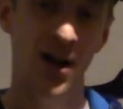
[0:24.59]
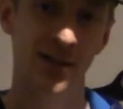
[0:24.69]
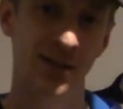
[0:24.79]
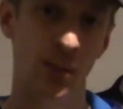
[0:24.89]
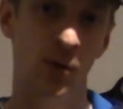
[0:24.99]
a
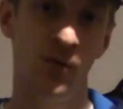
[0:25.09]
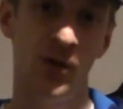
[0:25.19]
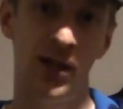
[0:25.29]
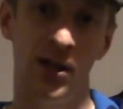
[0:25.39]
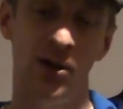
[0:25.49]
separate
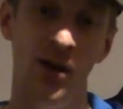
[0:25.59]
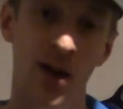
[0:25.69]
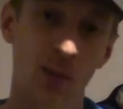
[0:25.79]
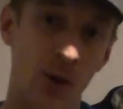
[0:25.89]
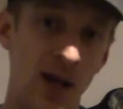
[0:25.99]
video.
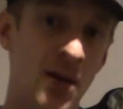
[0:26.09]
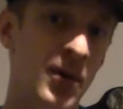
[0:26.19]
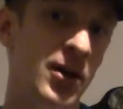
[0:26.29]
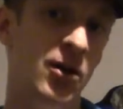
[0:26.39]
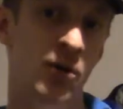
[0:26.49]
But I am
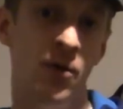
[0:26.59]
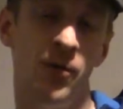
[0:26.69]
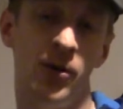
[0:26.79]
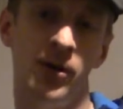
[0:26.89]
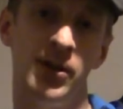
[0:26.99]
going to go
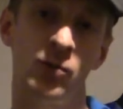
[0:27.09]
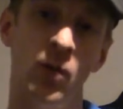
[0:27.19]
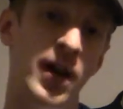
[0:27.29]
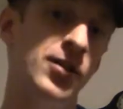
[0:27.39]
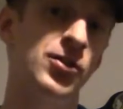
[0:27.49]
over at least
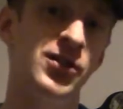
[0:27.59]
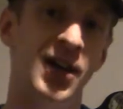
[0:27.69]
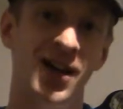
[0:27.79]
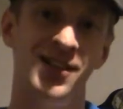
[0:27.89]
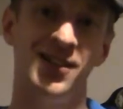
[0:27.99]
one
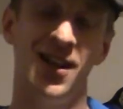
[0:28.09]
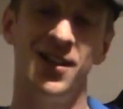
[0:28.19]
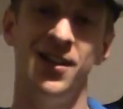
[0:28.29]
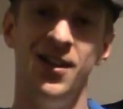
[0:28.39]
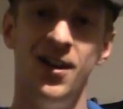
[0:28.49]
exercise
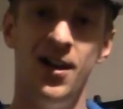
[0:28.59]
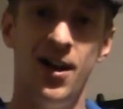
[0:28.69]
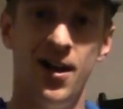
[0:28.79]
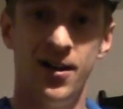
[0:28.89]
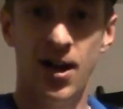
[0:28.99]
that
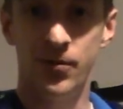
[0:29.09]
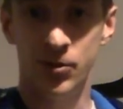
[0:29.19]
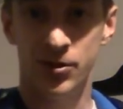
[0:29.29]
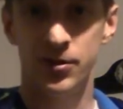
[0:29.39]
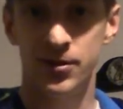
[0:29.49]

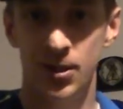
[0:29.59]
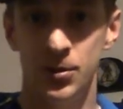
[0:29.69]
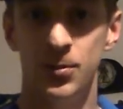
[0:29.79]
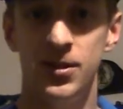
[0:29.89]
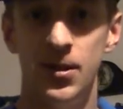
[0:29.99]
covers some
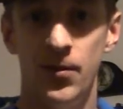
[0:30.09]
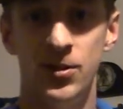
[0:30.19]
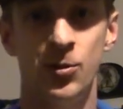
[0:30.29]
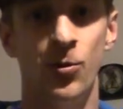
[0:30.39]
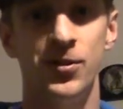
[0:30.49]

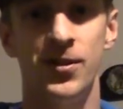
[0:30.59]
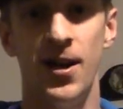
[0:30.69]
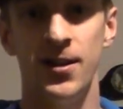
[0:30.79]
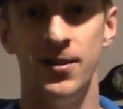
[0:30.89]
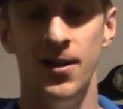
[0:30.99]
specifics towards
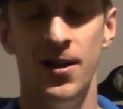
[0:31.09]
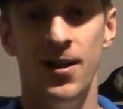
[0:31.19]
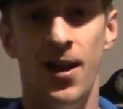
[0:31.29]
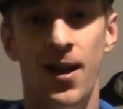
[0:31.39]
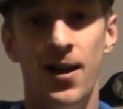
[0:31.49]
that.
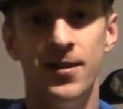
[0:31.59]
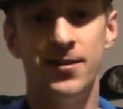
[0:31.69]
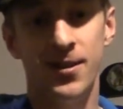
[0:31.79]
And